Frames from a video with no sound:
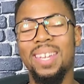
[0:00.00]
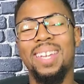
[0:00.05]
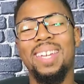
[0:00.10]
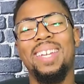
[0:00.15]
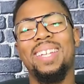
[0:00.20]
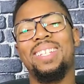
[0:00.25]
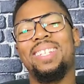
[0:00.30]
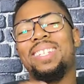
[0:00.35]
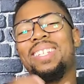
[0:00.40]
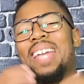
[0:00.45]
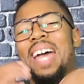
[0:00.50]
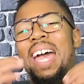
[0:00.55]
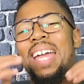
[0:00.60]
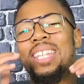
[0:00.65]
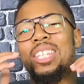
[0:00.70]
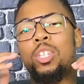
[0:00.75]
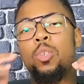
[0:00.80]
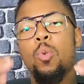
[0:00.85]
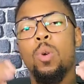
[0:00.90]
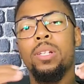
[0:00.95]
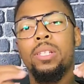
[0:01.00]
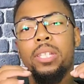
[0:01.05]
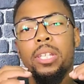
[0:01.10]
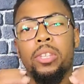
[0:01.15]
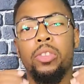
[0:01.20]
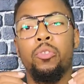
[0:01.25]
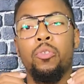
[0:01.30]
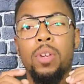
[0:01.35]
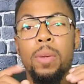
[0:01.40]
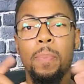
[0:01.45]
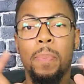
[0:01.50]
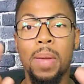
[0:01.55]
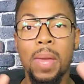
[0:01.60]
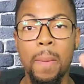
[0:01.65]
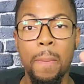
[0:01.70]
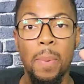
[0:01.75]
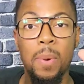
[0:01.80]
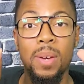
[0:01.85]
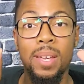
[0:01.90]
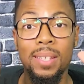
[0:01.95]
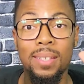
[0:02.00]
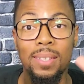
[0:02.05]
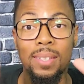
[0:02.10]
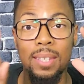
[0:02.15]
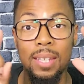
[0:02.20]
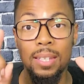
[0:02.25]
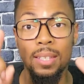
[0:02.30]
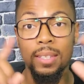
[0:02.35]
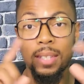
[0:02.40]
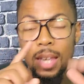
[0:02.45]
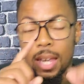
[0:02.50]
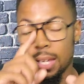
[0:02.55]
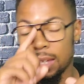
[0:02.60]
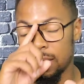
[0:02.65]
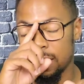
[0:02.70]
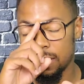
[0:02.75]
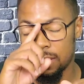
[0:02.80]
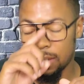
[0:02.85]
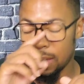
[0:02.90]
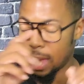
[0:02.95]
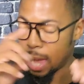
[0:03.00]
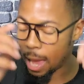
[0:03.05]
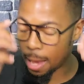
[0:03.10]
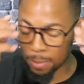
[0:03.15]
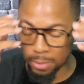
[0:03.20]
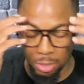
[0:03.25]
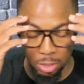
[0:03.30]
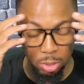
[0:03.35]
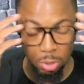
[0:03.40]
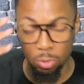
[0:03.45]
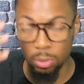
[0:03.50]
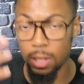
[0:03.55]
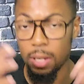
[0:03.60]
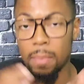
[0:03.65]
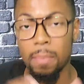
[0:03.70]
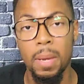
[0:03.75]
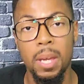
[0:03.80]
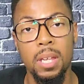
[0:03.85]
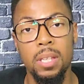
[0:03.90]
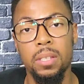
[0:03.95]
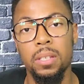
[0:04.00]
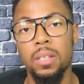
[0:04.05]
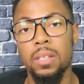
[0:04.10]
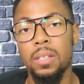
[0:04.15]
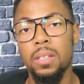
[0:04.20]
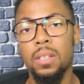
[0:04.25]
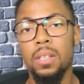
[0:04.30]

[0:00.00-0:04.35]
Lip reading: and shot 23 people in 6 seconds. Absolutely amazing.